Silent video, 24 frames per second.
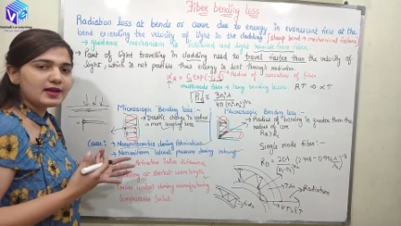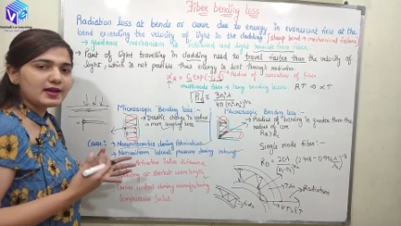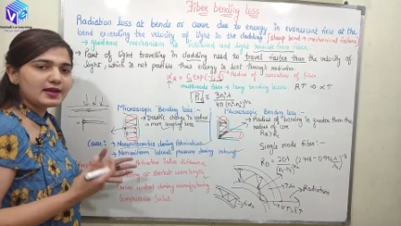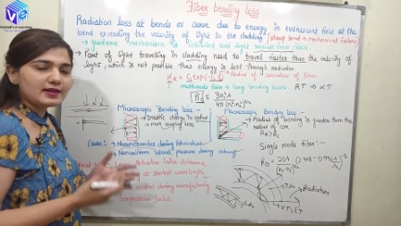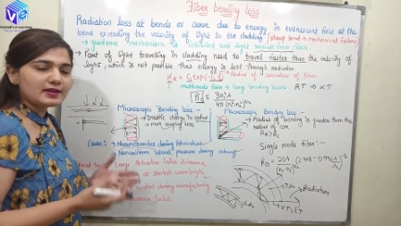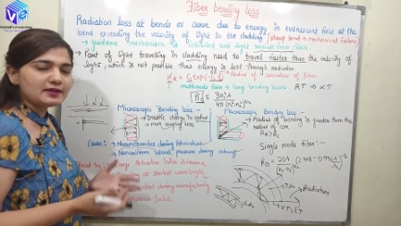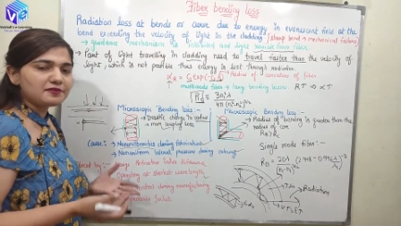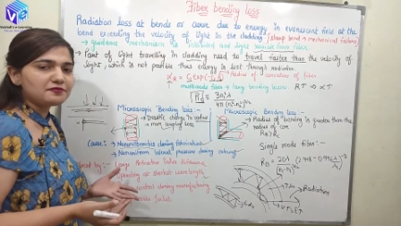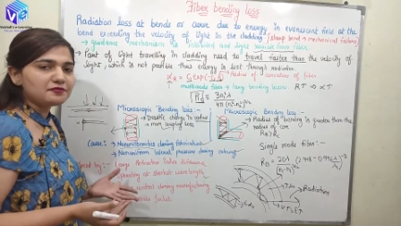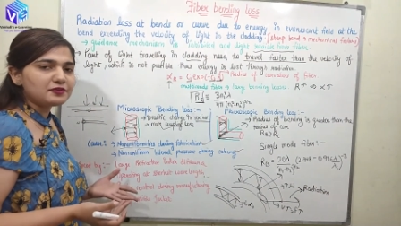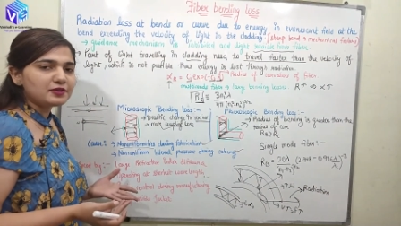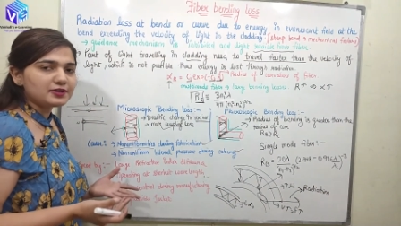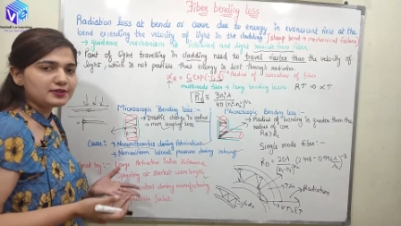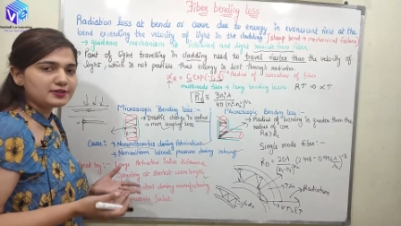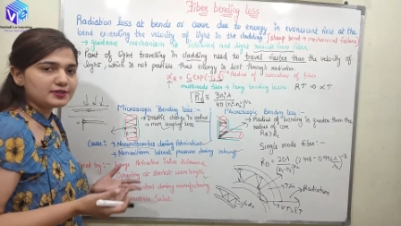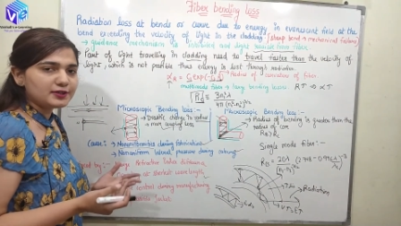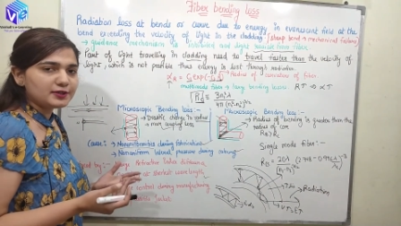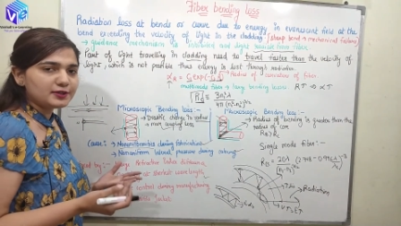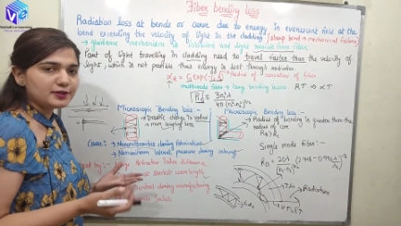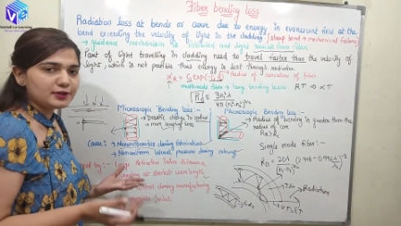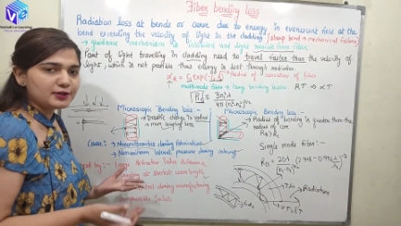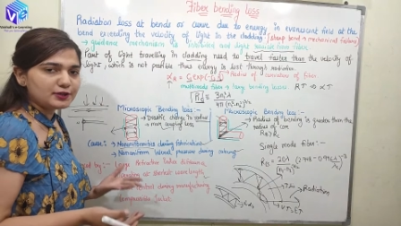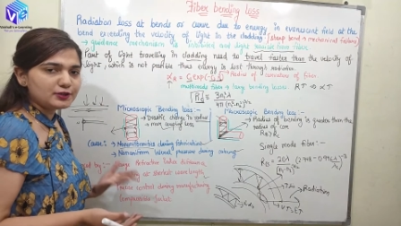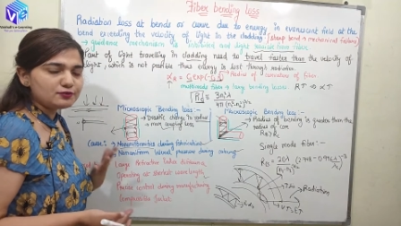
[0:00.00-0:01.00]
I can
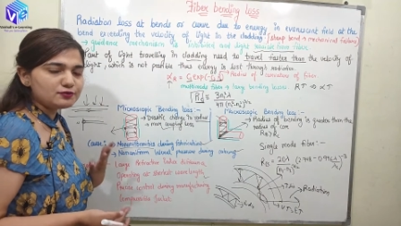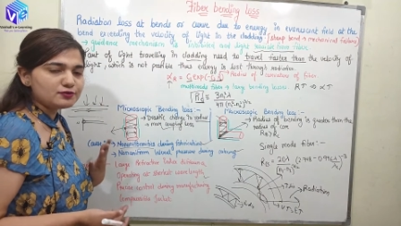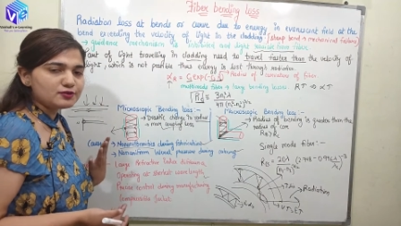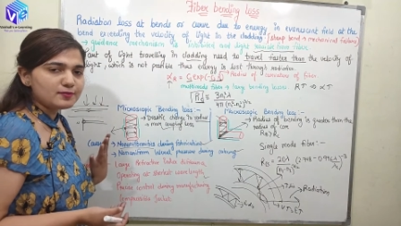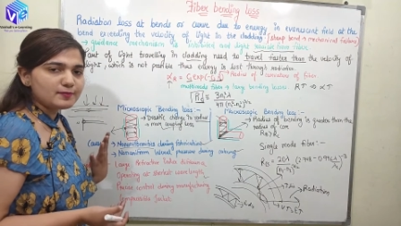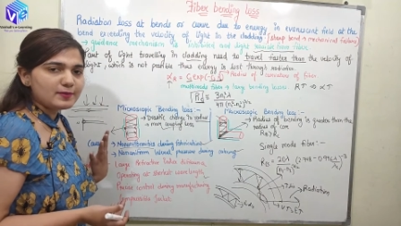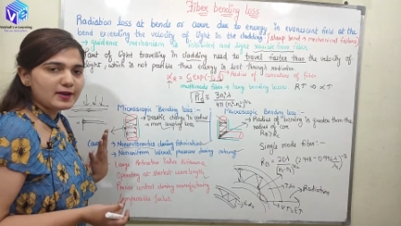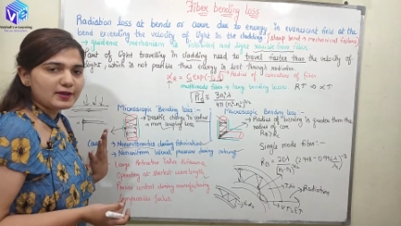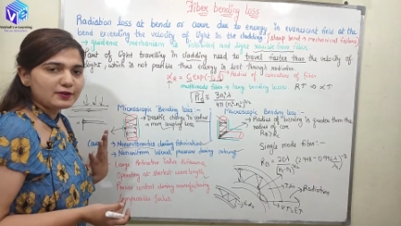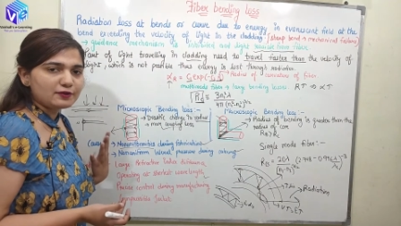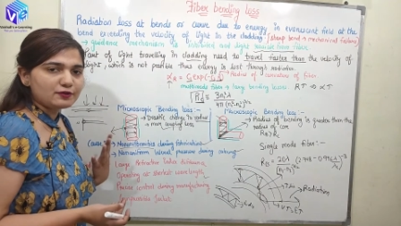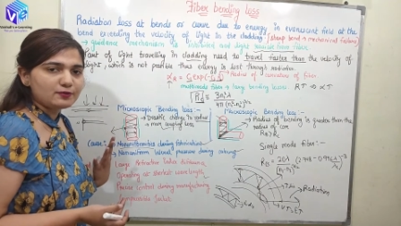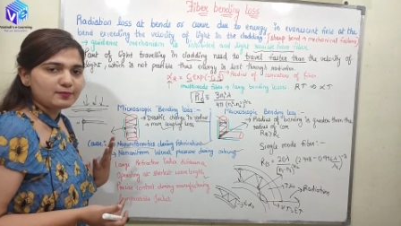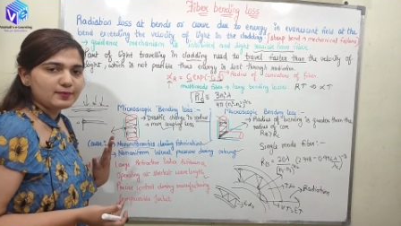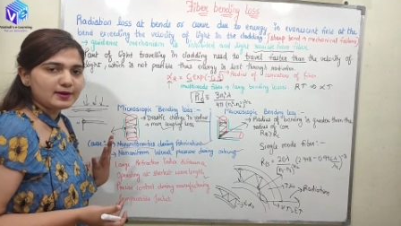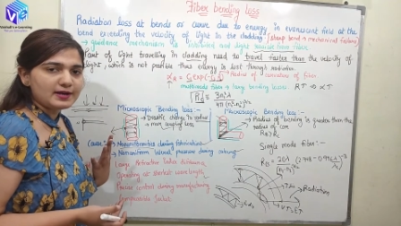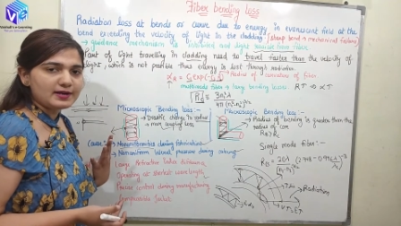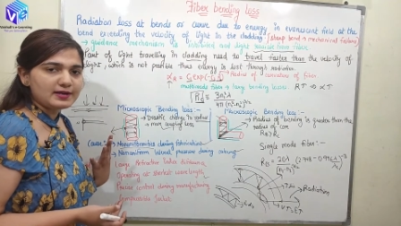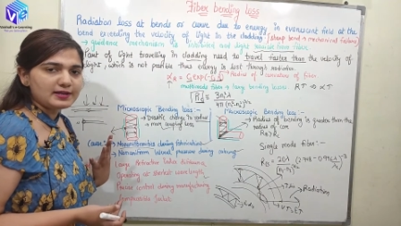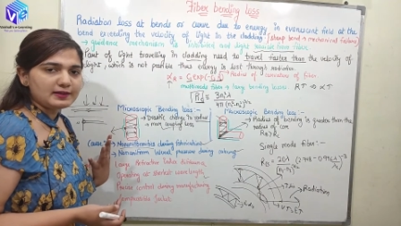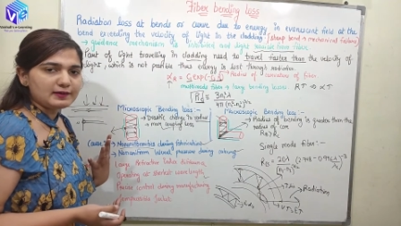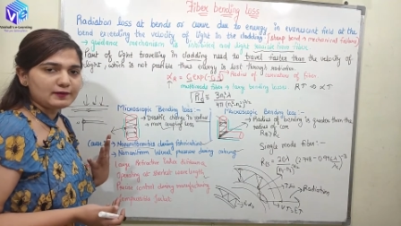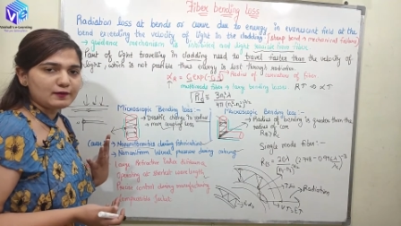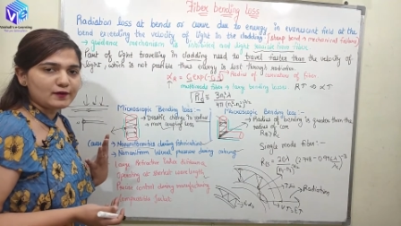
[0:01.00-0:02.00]
further reduce the micro
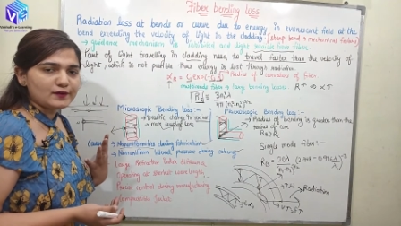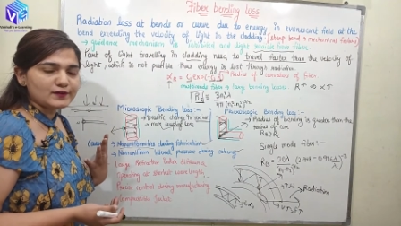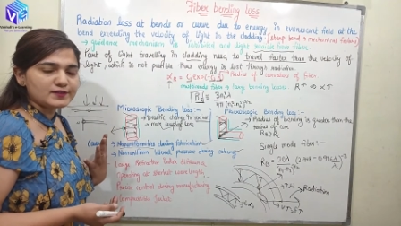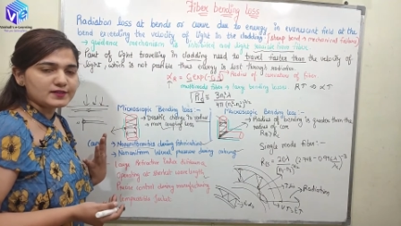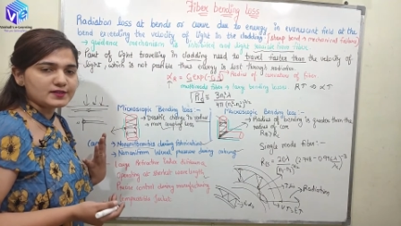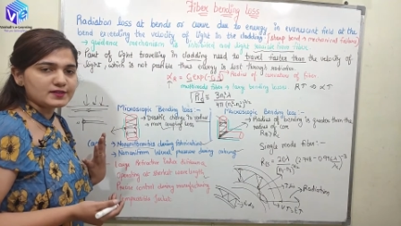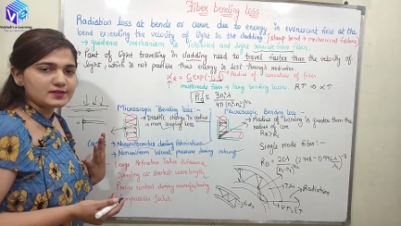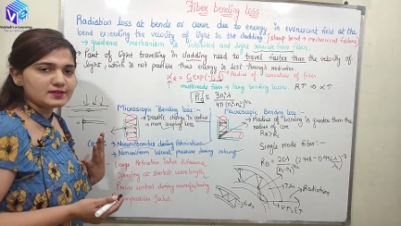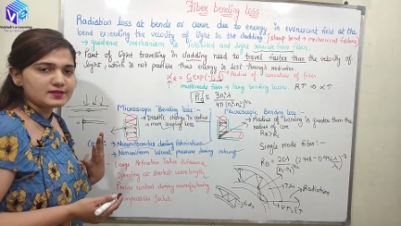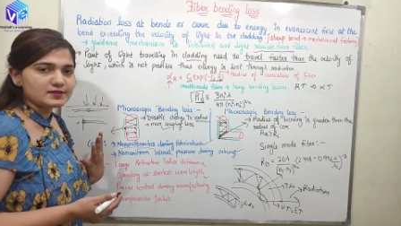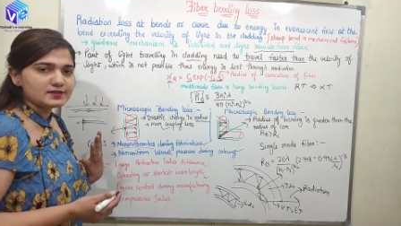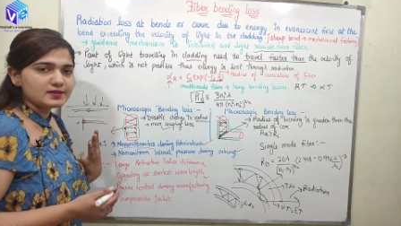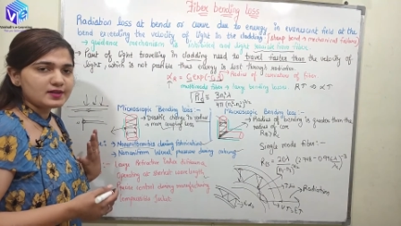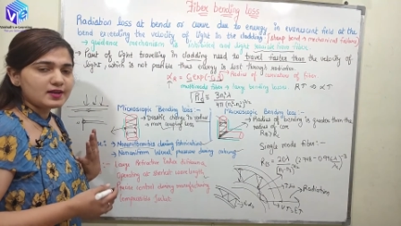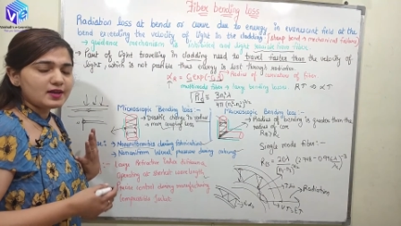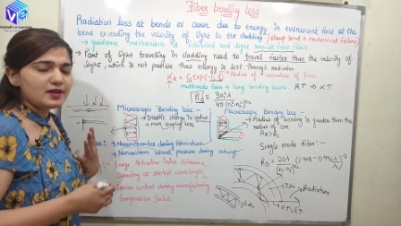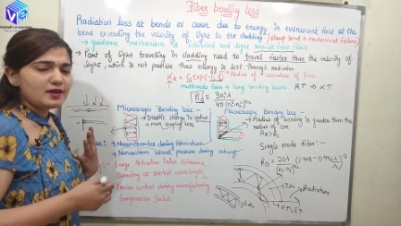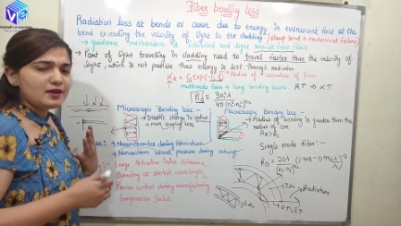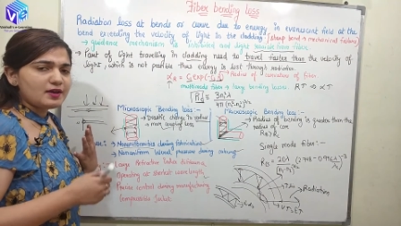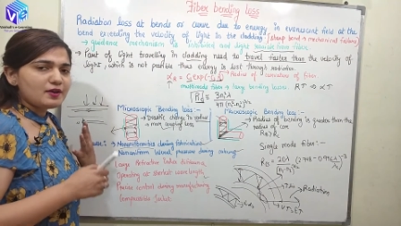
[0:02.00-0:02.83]
bending losses.